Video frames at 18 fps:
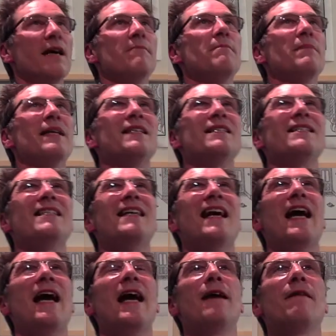because they
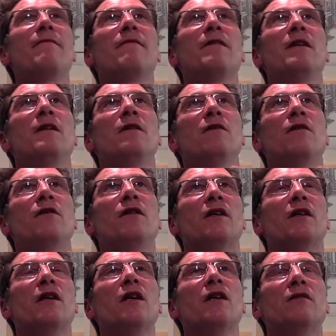have
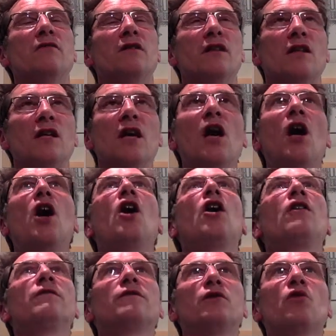the
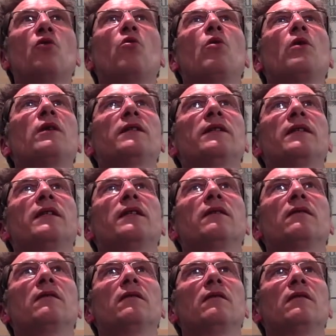carved quality
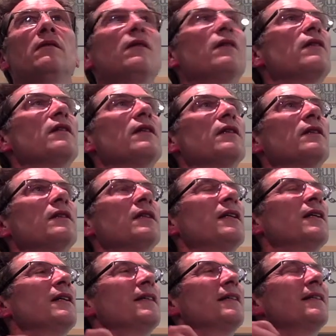that
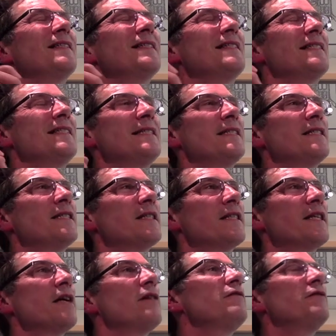is
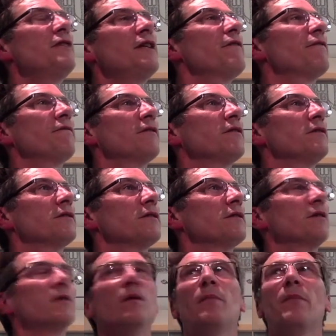so different
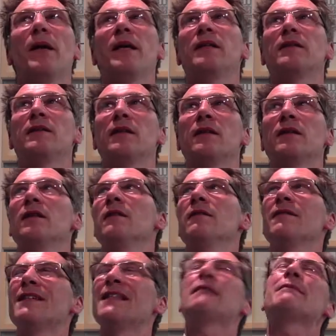to a painting.
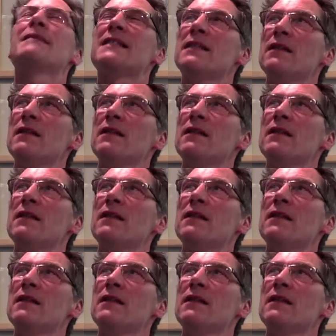Though it's